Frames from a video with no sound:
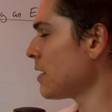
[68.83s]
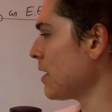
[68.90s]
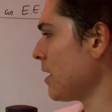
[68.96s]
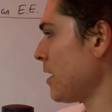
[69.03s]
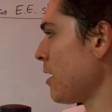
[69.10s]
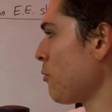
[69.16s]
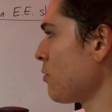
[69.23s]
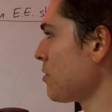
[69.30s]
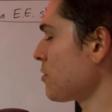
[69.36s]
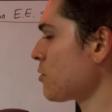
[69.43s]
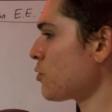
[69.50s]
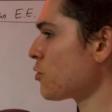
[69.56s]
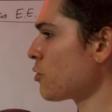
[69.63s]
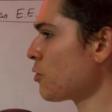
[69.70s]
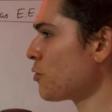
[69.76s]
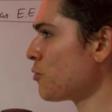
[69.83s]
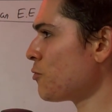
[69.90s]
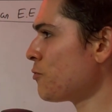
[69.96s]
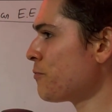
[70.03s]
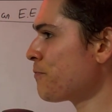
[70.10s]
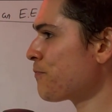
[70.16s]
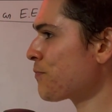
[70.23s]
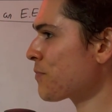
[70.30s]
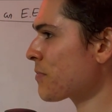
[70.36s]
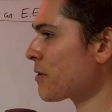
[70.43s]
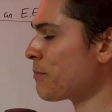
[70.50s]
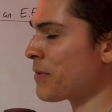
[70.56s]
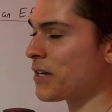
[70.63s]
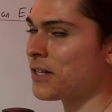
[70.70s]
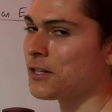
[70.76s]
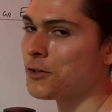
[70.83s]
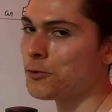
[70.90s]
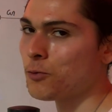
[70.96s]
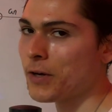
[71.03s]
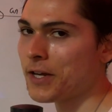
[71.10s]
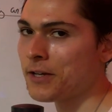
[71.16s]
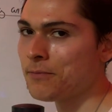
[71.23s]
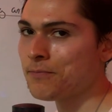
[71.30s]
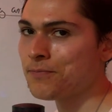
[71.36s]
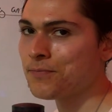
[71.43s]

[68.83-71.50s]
And I wanted to show you my clear way